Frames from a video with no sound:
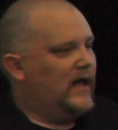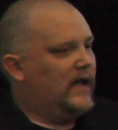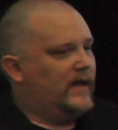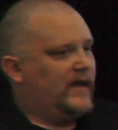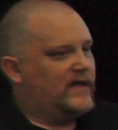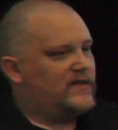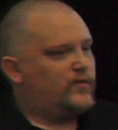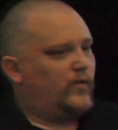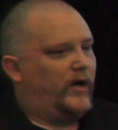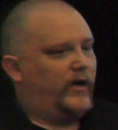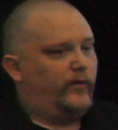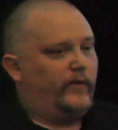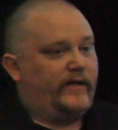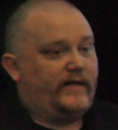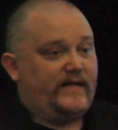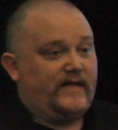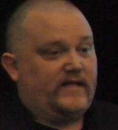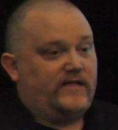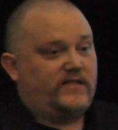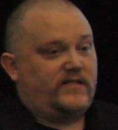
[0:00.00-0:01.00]
that's why we
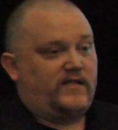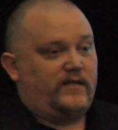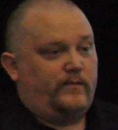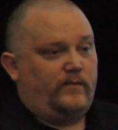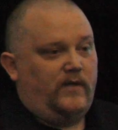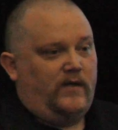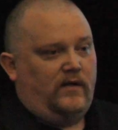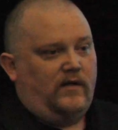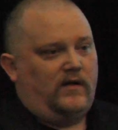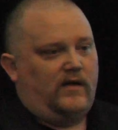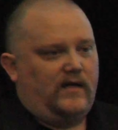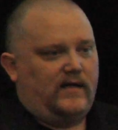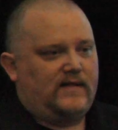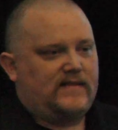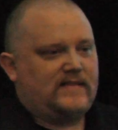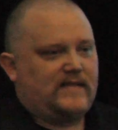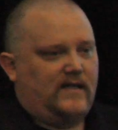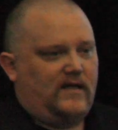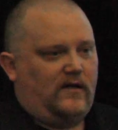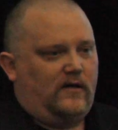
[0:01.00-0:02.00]
teach them
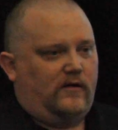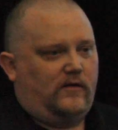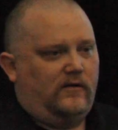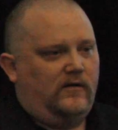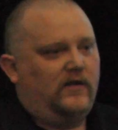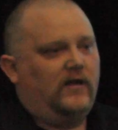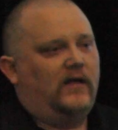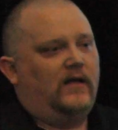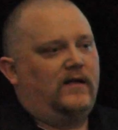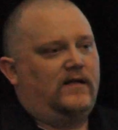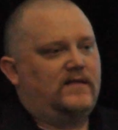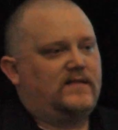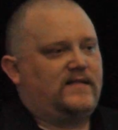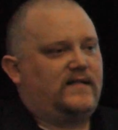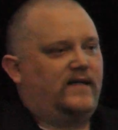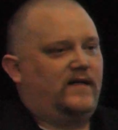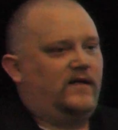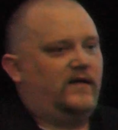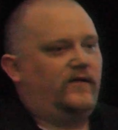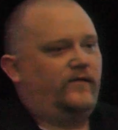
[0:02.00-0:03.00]
Excel
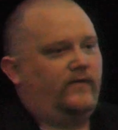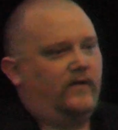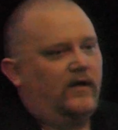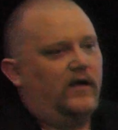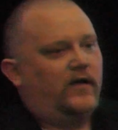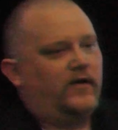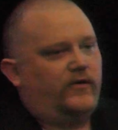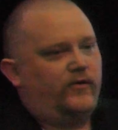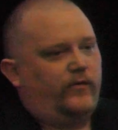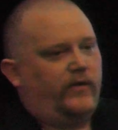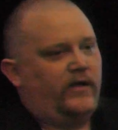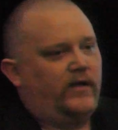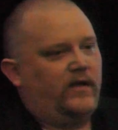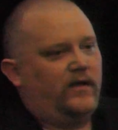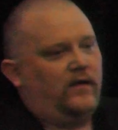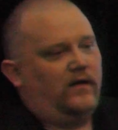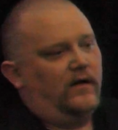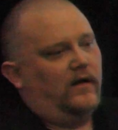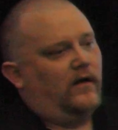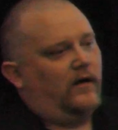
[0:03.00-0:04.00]
instead of doing it
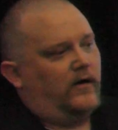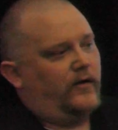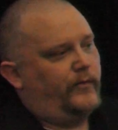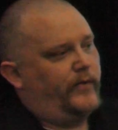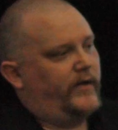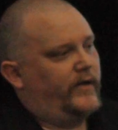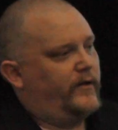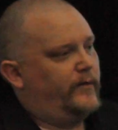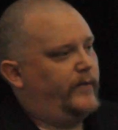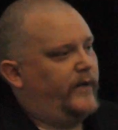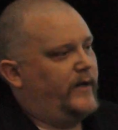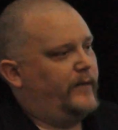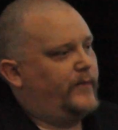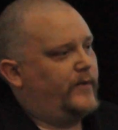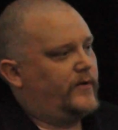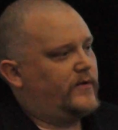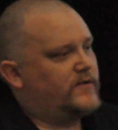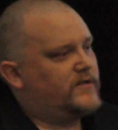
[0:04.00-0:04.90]
on pen and paper.